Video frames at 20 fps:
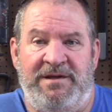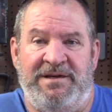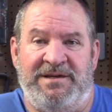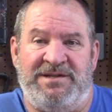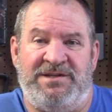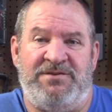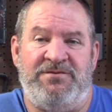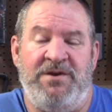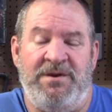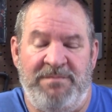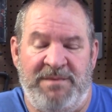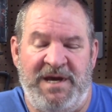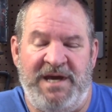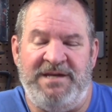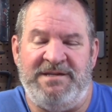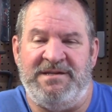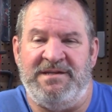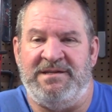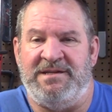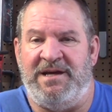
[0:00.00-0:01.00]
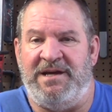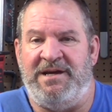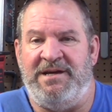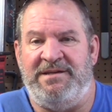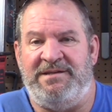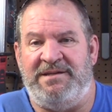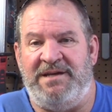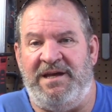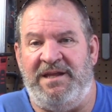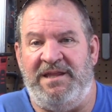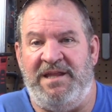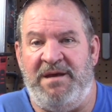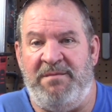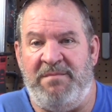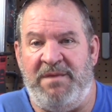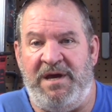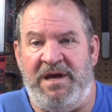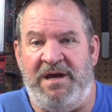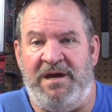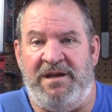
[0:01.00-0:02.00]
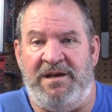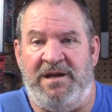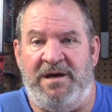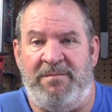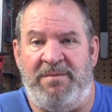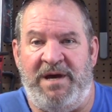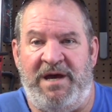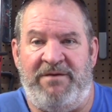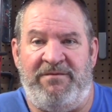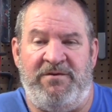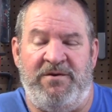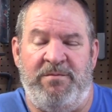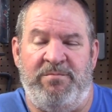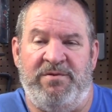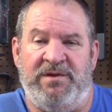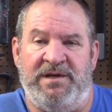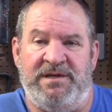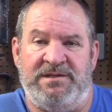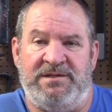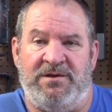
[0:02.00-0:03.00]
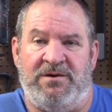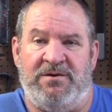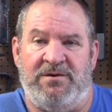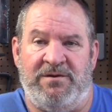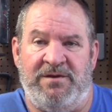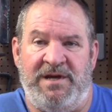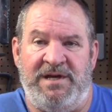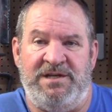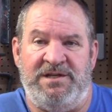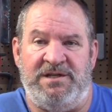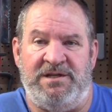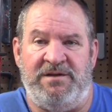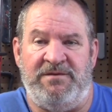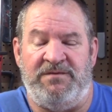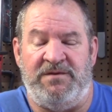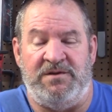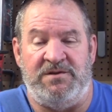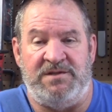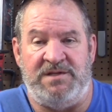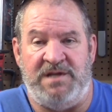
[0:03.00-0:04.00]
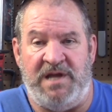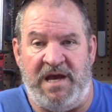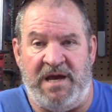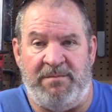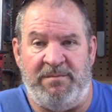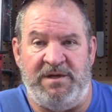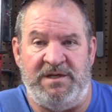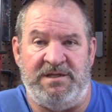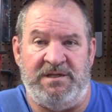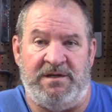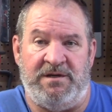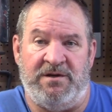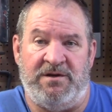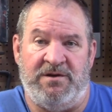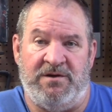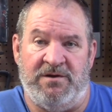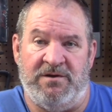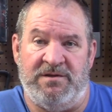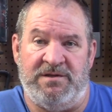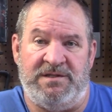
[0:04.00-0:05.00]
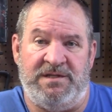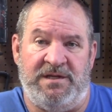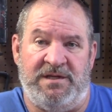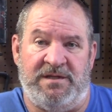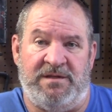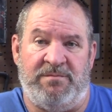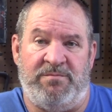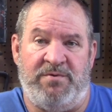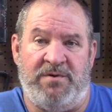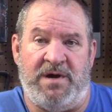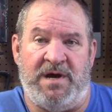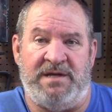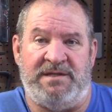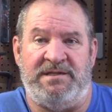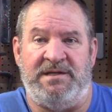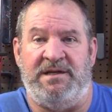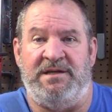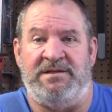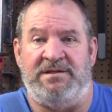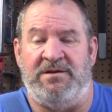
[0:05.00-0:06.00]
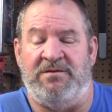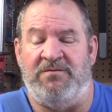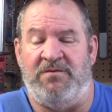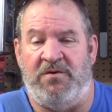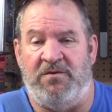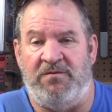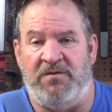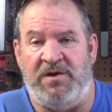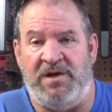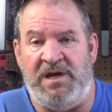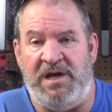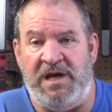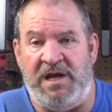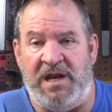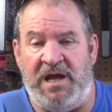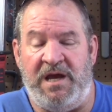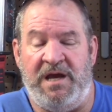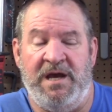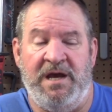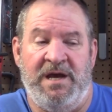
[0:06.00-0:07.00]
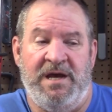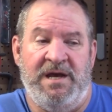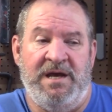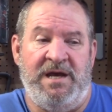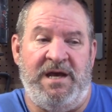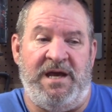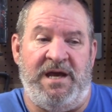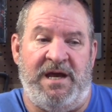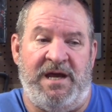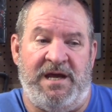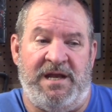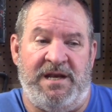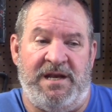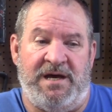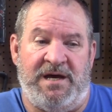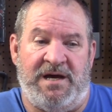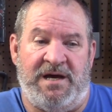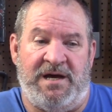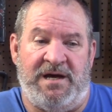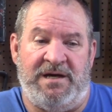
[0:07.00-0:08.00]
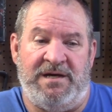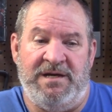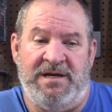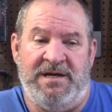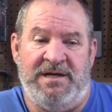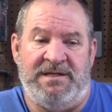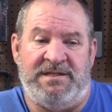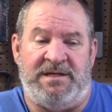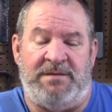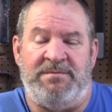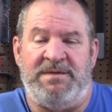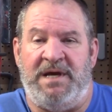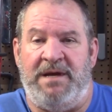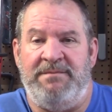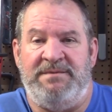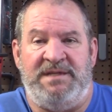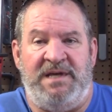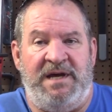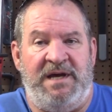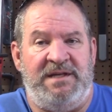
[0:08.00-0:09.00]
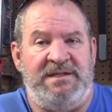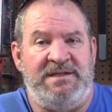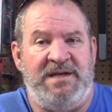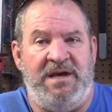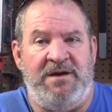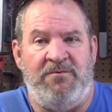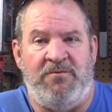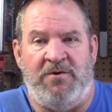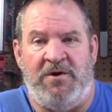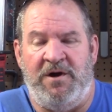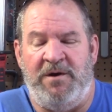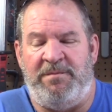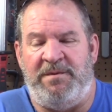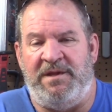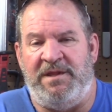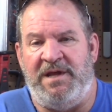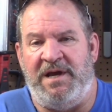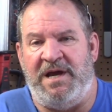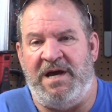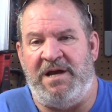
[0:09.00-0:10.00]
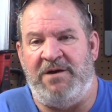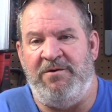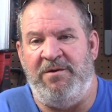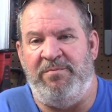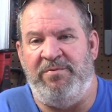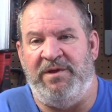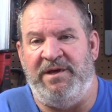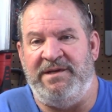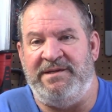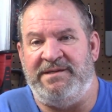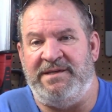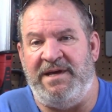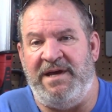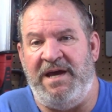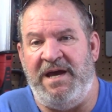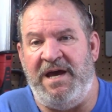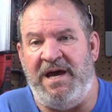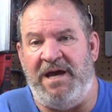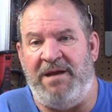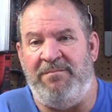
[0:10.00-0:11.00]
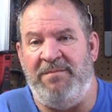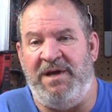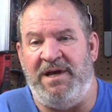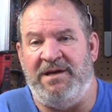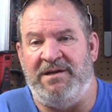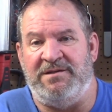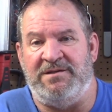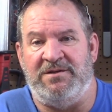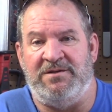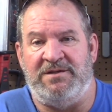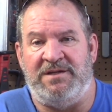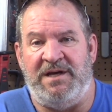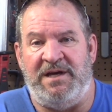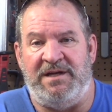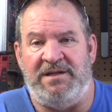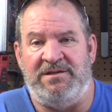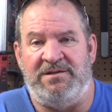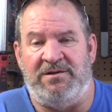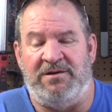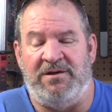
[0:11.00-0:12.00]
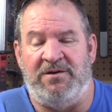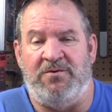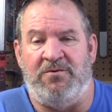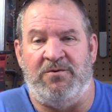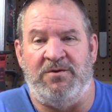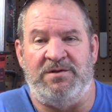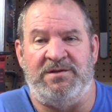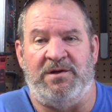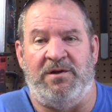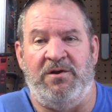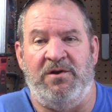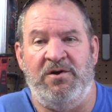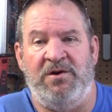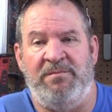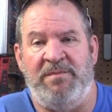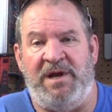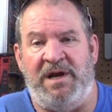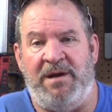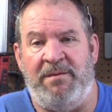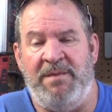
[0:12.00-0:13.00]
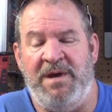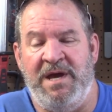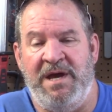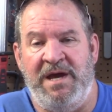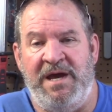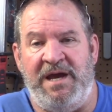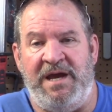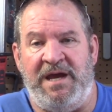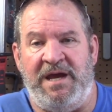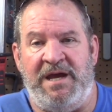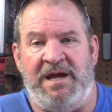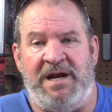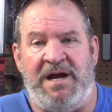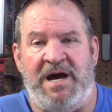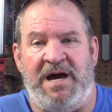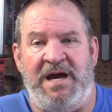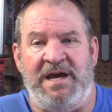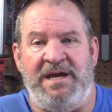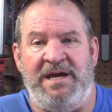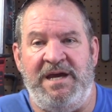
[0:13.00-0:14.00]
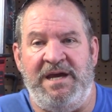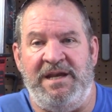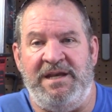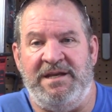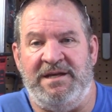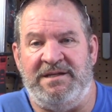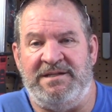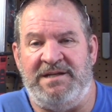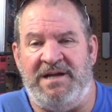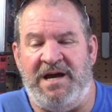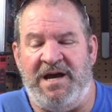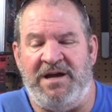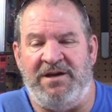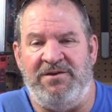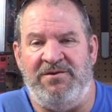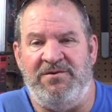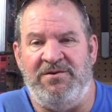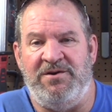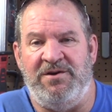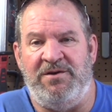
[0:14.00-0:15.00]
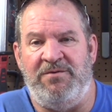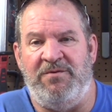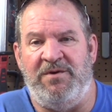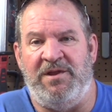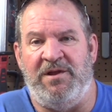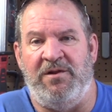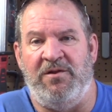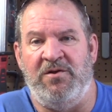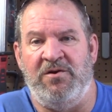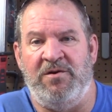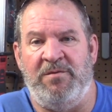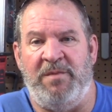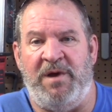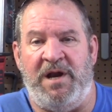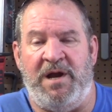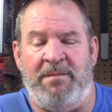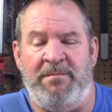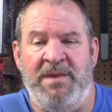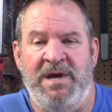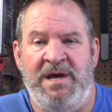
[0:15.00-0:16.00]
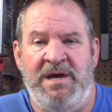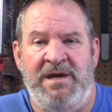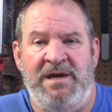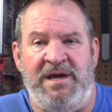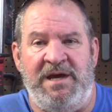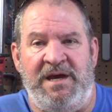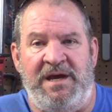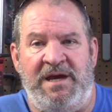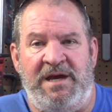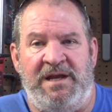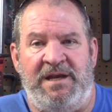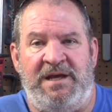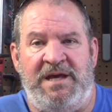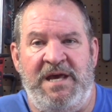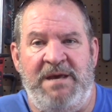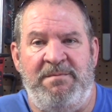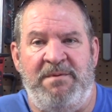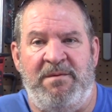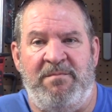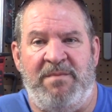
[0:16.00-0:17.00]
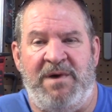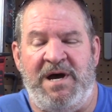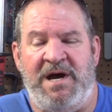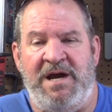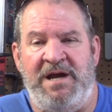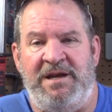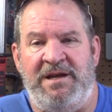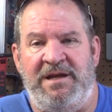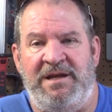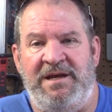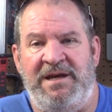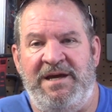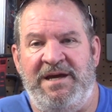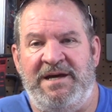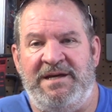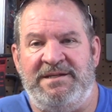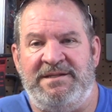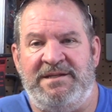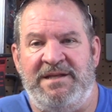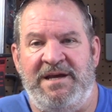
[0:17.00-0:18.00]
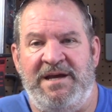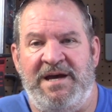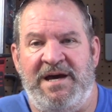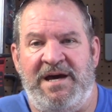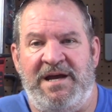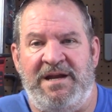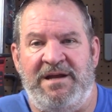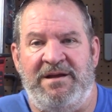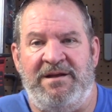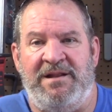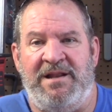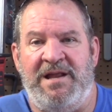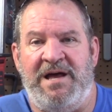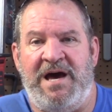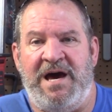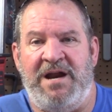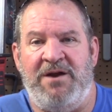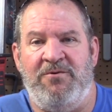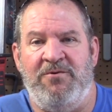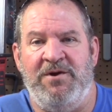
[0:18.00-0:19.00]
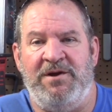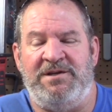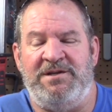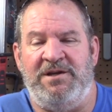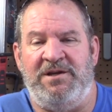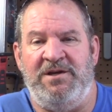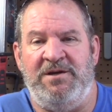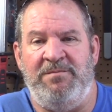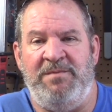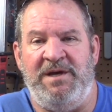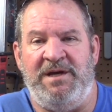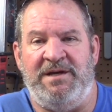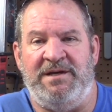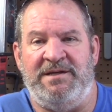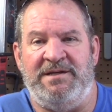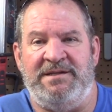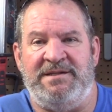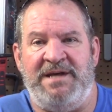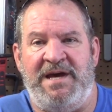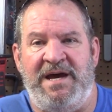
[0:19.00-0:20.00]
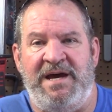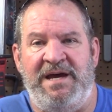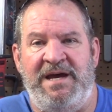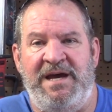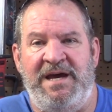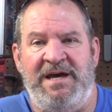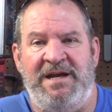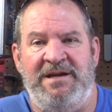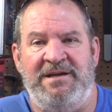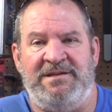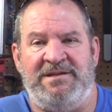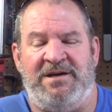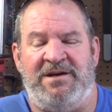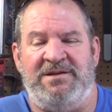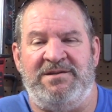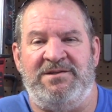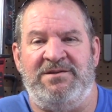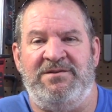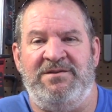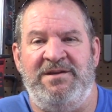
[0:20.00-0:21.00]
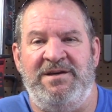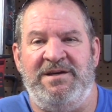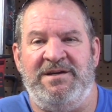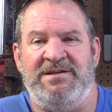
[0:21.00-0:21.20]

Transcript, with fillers: extreme cases, like I said, they may end up having to replace the whole engine if there's damage that occurs in the process of overheating. And uh, sometimes the heads get warped and they got to replace the head because those heads are, of course, aluminum, and high heat does not do good with aluminum. And keep in mind that, yes, they got a lot of work to do because that head is also the